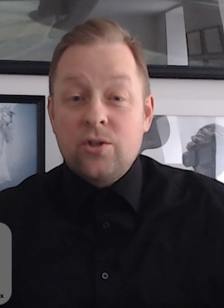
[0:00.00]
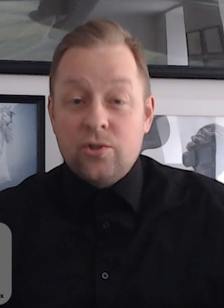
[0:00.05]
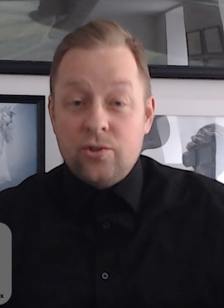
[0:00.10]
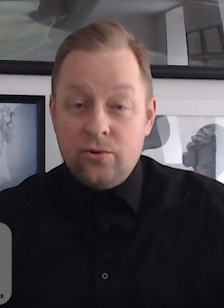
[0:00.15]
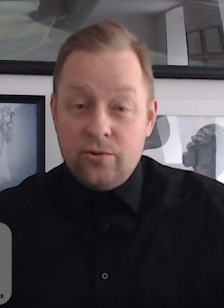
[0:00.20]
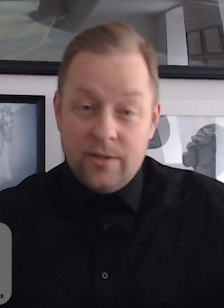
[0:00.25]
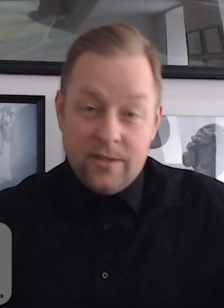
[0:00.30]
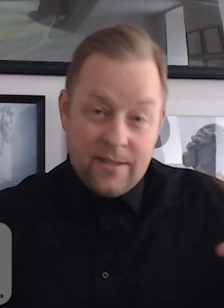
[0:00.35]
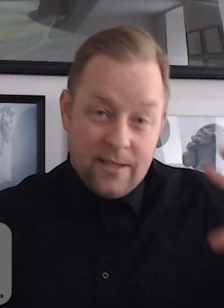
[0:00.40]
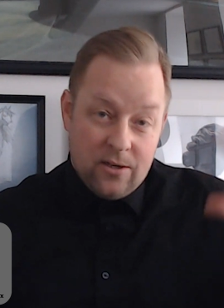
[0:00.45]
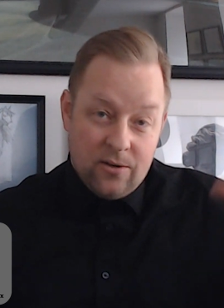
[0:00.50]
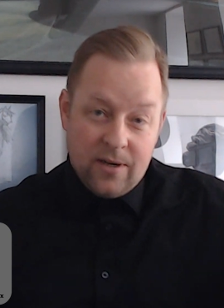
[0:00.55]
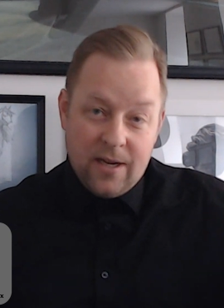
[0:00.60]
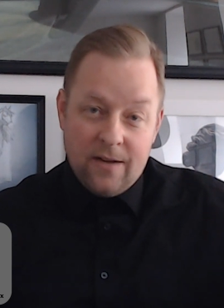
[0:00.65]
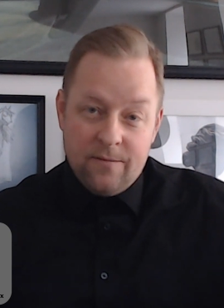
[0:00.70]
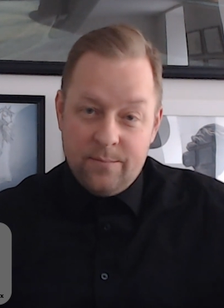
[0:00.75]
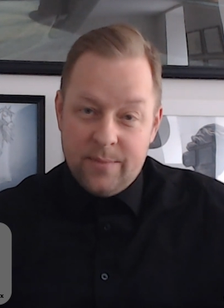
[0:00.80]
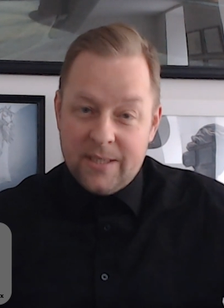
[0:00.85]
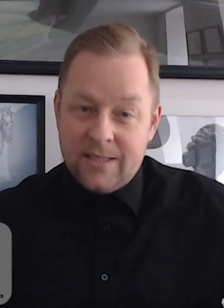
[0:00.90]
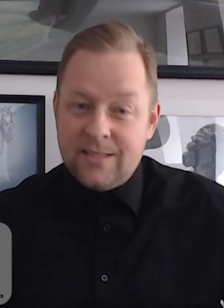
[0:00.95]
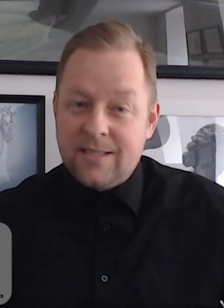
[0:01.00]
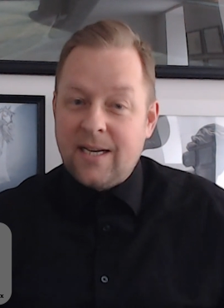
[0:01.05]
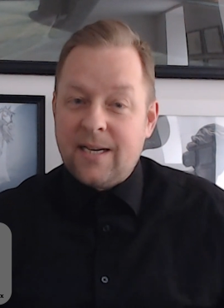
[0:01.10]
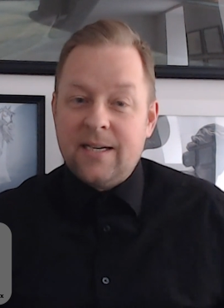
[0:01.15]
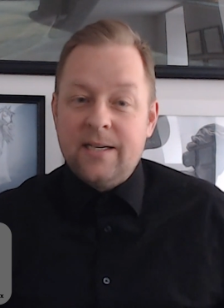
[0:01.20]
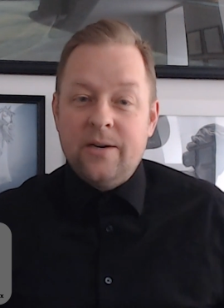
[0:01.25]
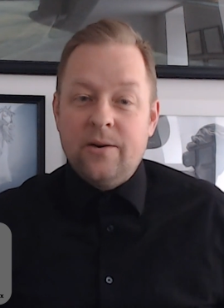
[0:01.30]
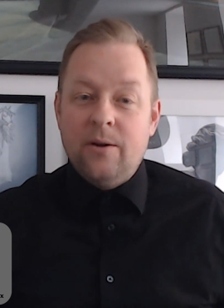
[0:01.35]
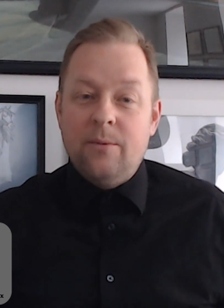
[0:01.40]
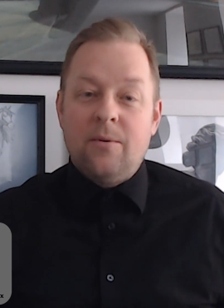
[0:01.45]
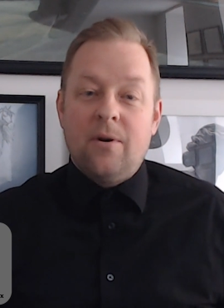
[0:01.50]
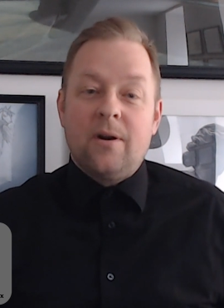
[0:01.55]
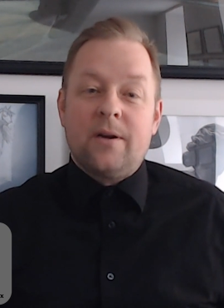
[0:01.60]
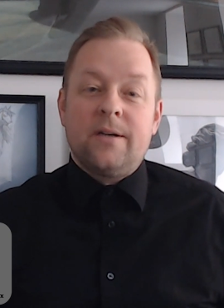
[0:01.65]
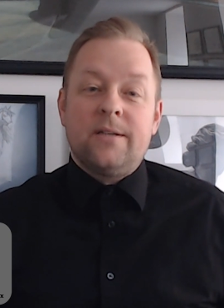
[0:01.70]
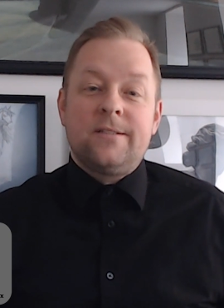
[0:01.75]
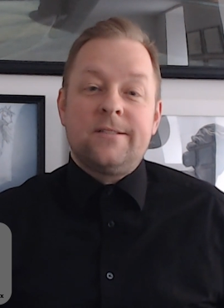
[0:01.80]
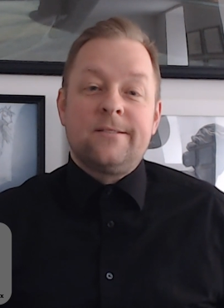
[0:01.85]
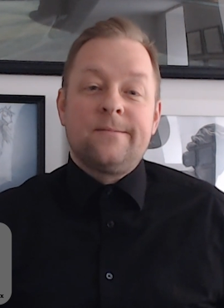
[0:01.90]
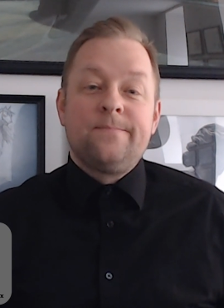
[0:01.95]
included. They don't have big secondary
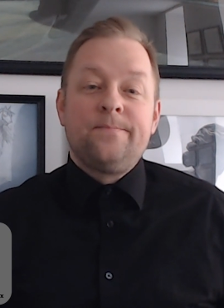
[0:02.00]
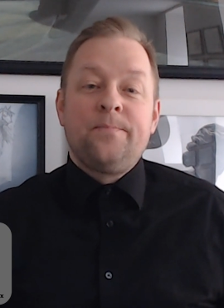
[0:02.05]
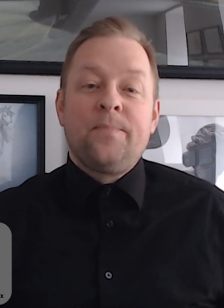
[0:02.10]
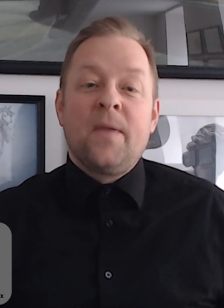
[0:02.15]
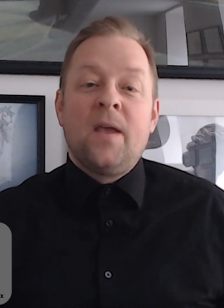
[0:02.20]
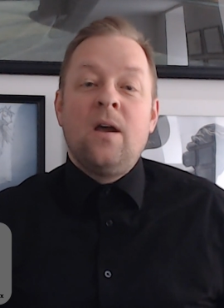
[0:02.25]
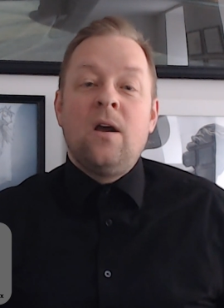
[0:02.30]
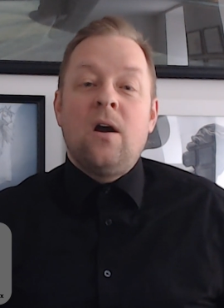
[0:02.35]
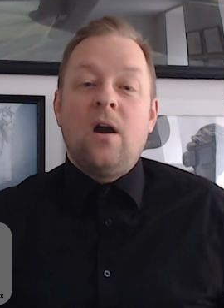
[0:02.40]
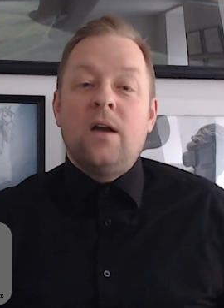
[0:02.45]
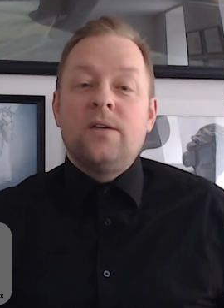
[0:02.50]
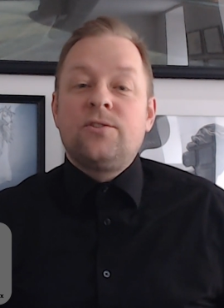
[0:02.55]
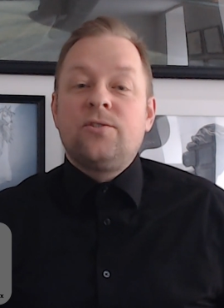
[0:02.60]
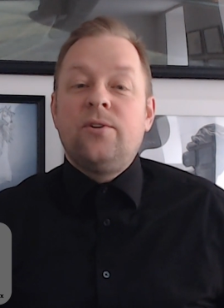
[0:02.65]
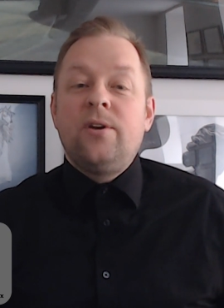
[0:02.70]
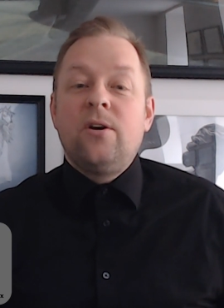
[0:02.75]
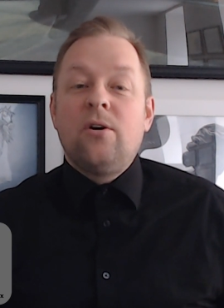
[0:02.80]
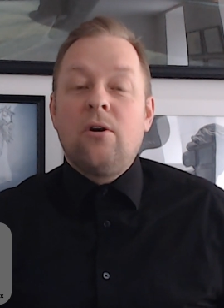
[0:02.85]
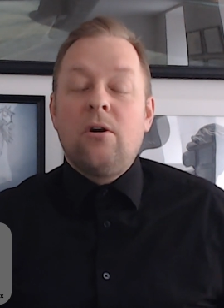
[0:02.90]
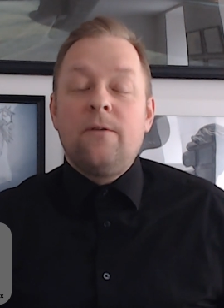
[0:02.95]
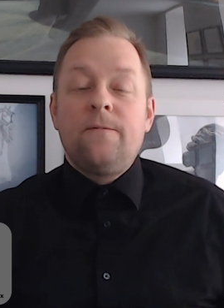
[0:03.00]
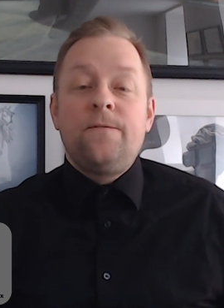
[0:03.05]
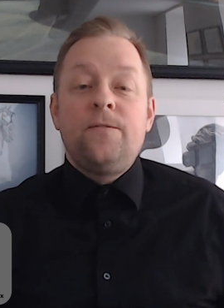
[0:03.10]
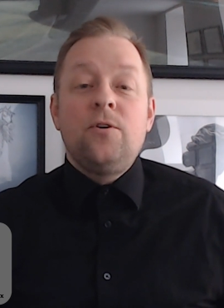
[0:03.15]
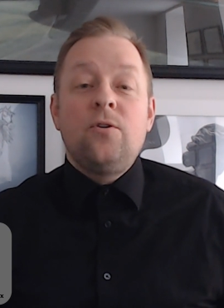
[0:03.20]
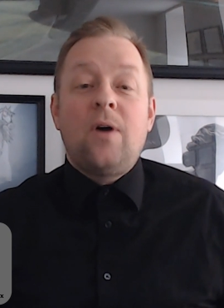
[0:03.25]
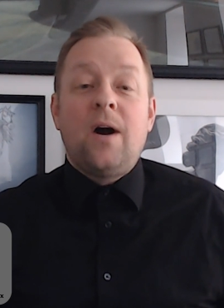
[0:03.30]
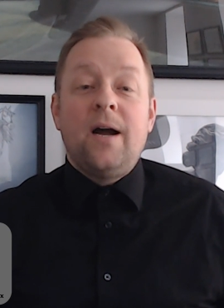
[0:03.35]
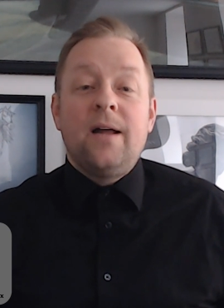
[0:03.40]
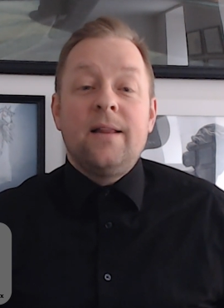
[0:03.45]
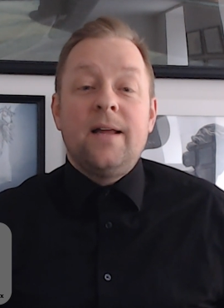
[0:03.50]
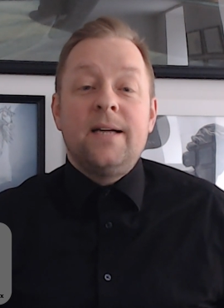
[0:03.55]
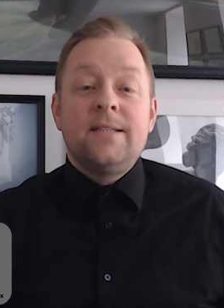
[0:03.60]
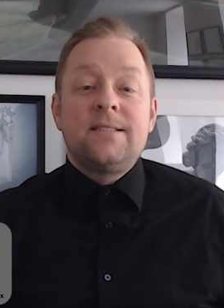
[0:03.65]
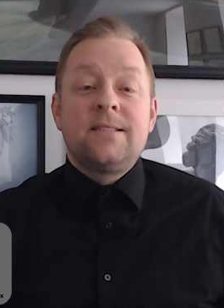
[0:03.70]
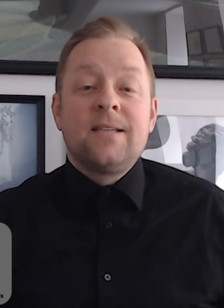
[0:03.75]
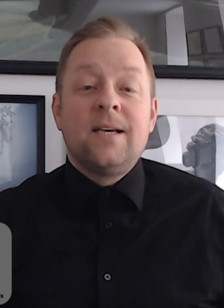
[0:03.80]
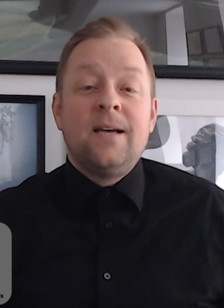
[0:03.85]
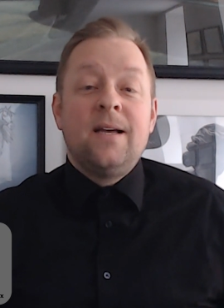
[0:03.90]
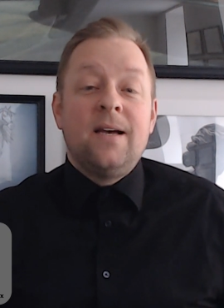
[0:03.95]
markets. All right, so here are a few
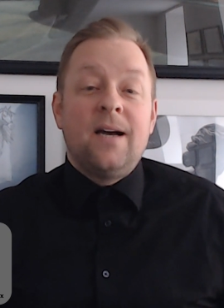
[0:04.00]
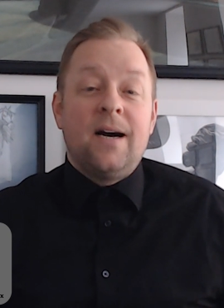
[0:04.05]
highlights.